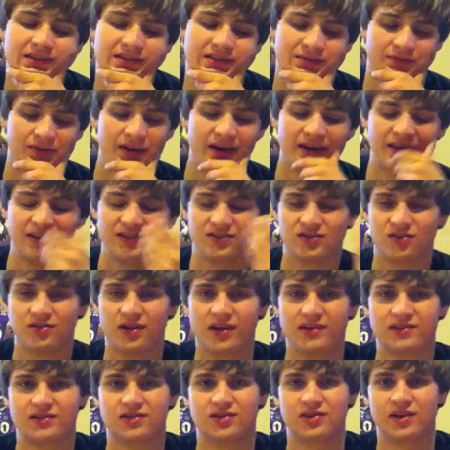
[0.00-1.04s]
The Vikings don't
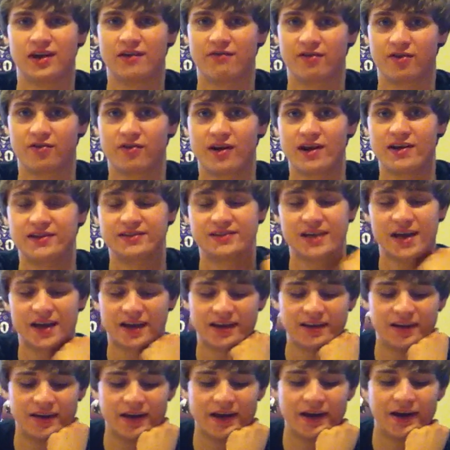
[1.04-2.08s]
necessarily have a great
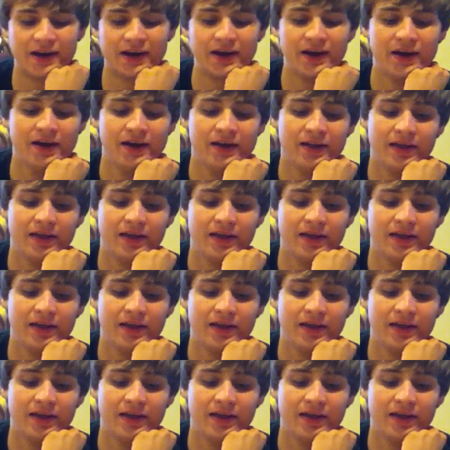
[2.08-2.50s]
secondary.